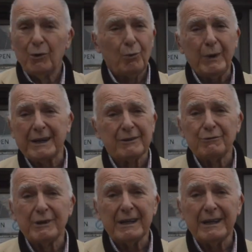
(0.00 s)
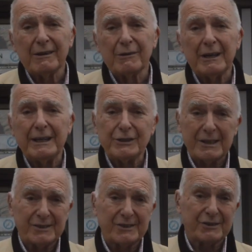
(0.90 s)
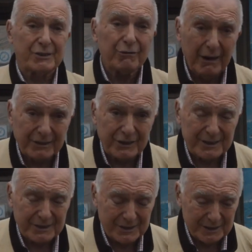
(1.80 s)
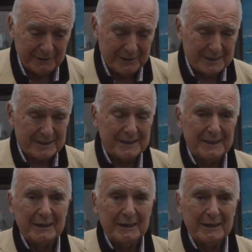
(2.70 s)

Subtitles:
we can really only just scratch the surface.